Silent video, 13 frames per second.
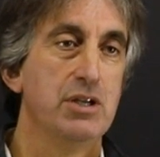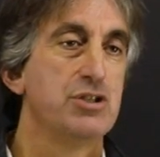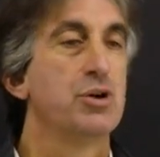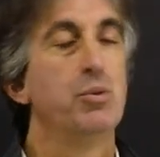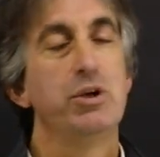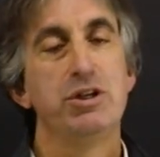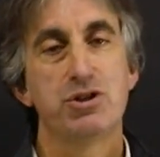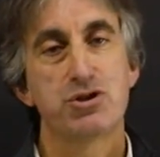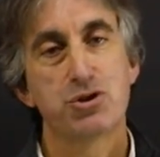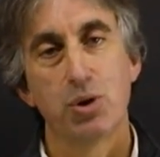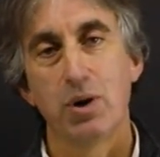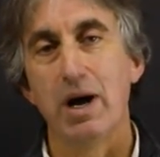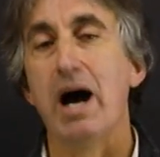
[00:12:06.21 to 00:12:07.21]
So when you
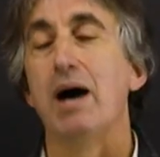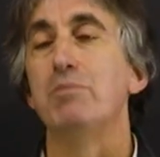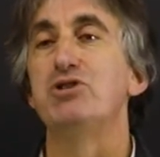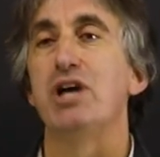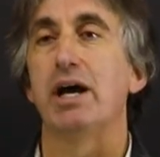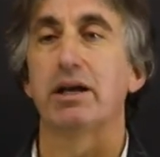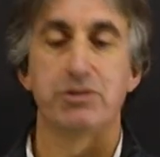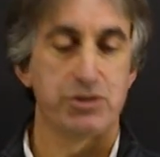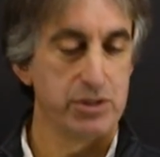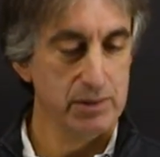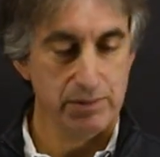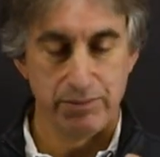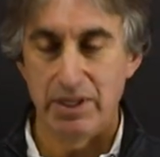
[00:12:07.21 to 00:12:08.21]
store
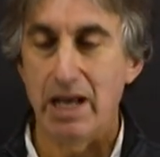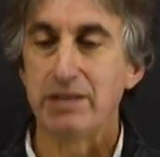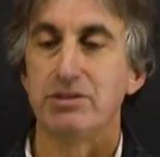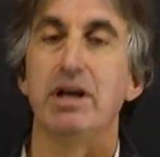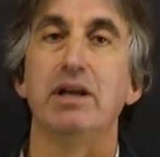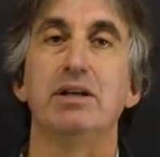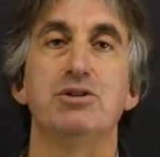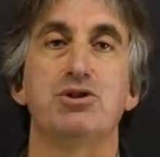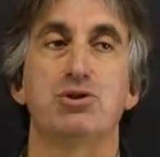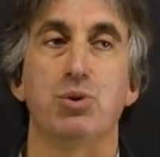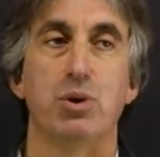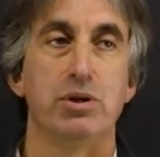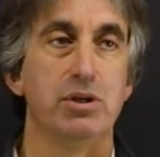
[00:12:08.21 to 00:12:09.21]
objects, that data is
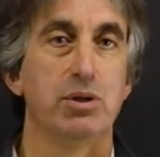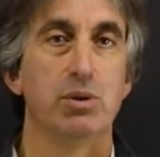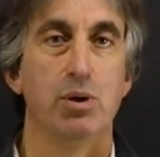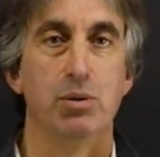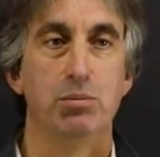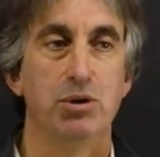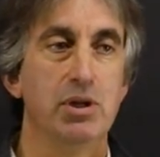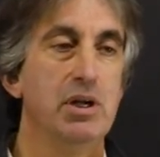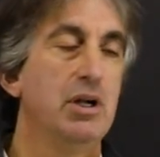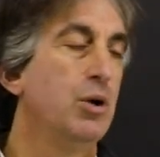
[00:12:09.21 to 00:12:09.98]
stored in a global.